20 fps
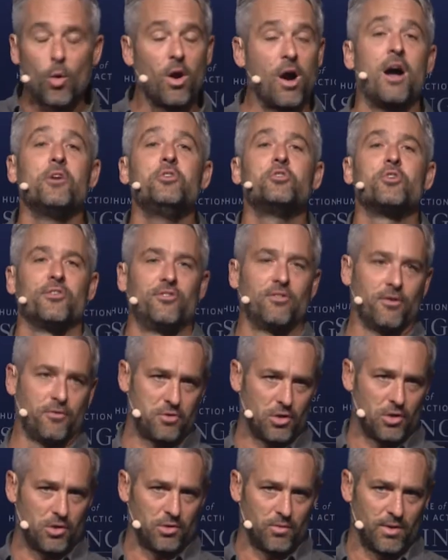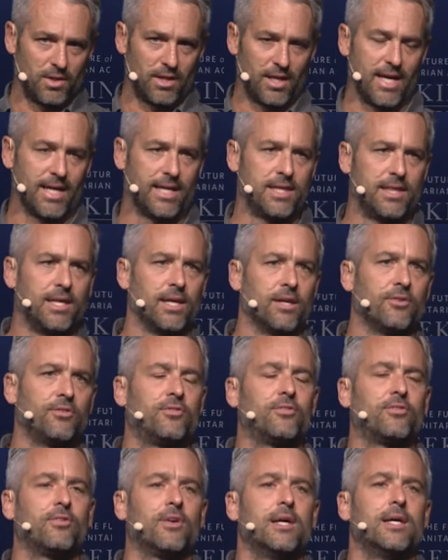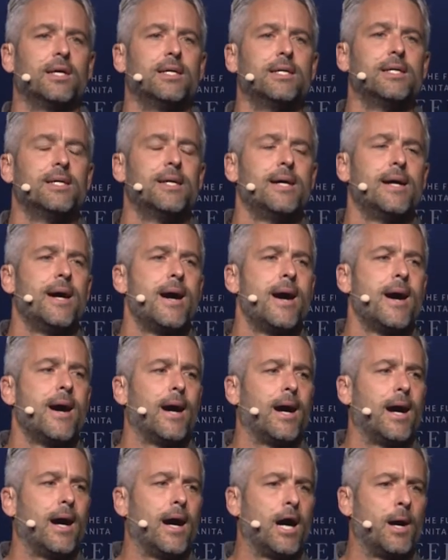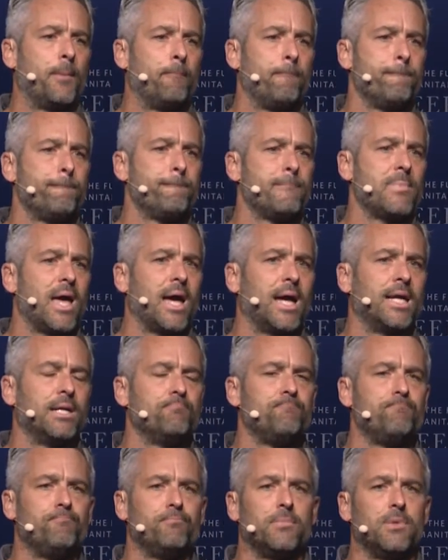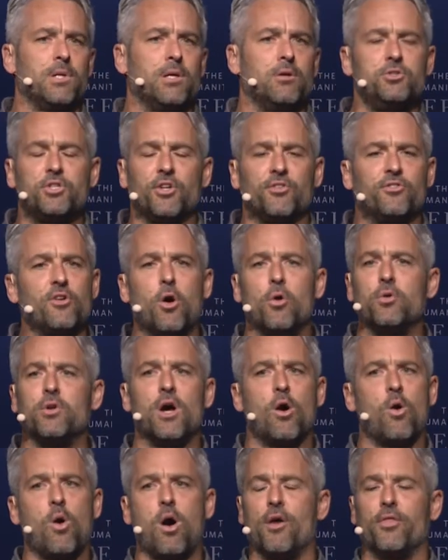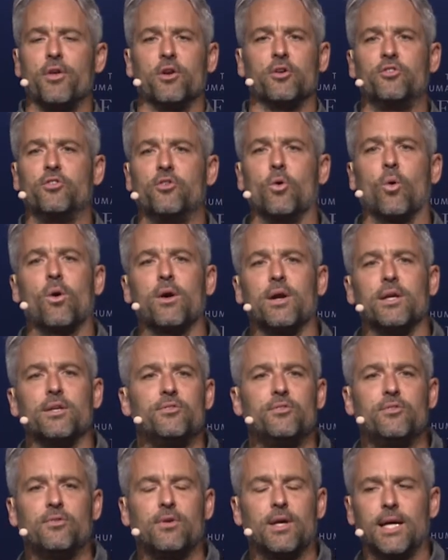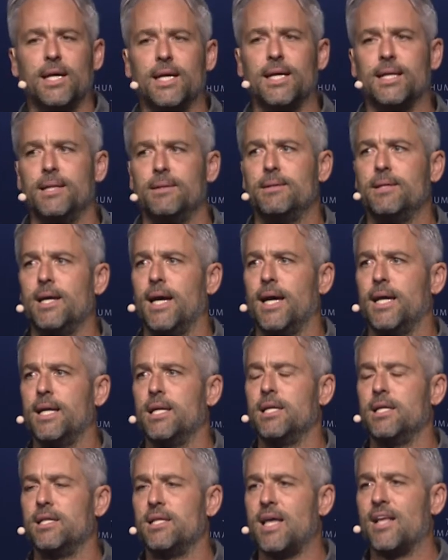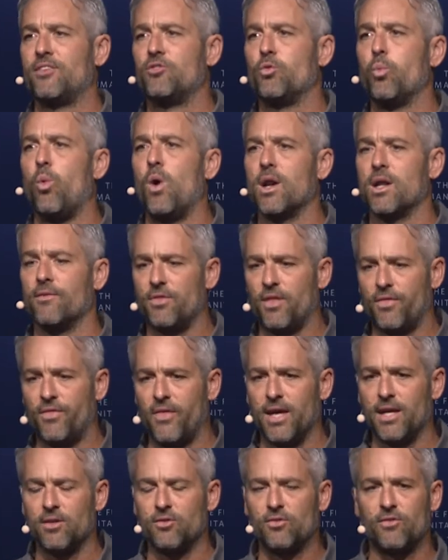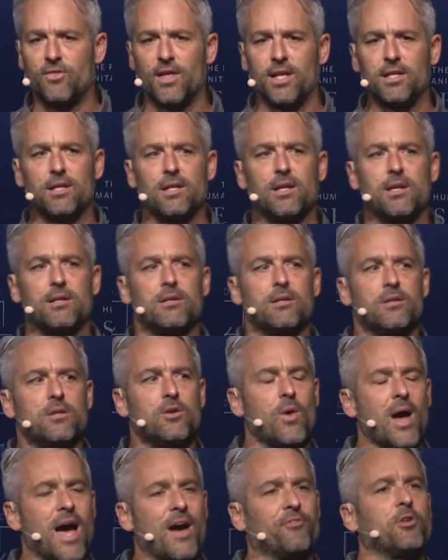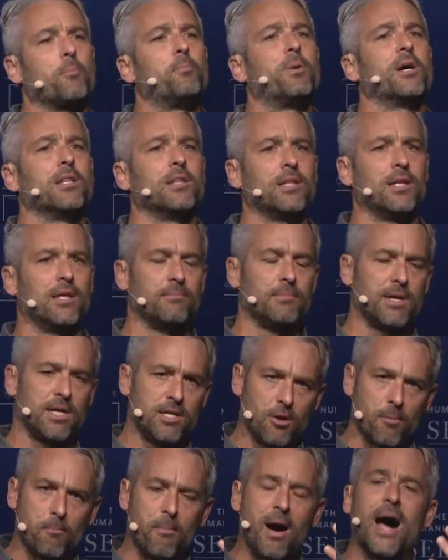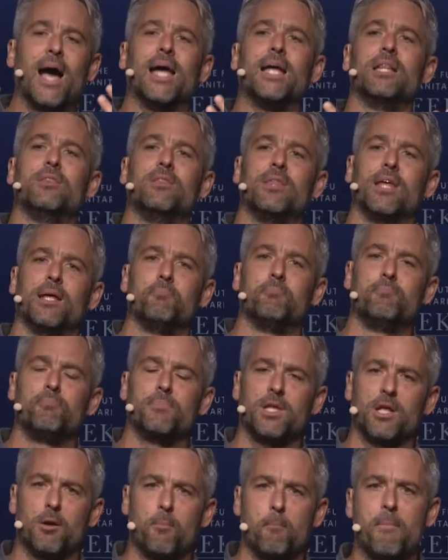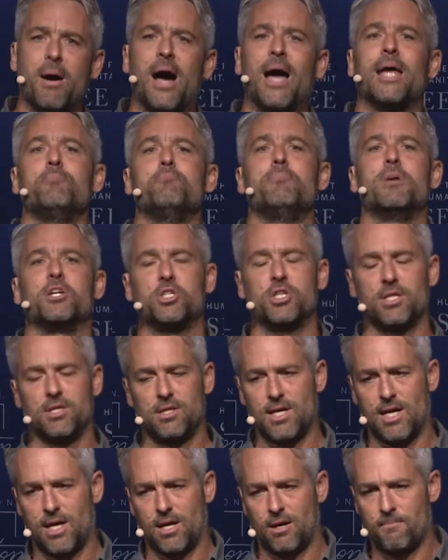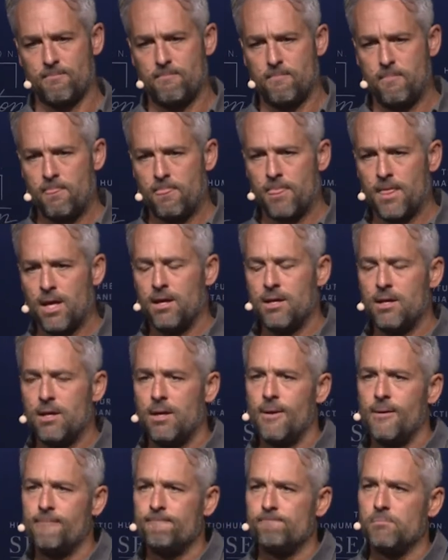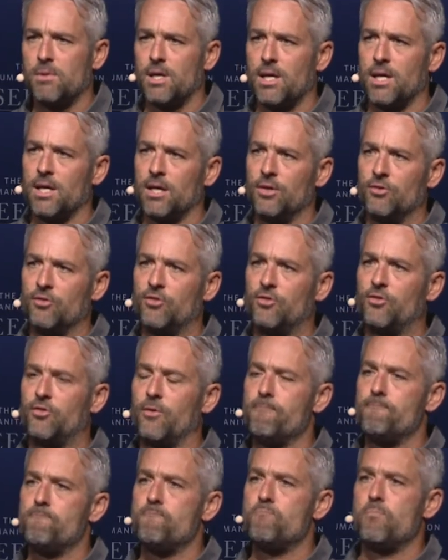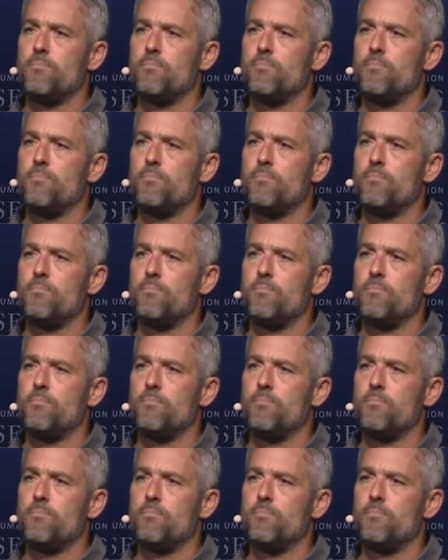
were hundreds of children like this. And you just don't know all their stories. And that's one of the things that you have to put in your mind, that, you know, my mission there is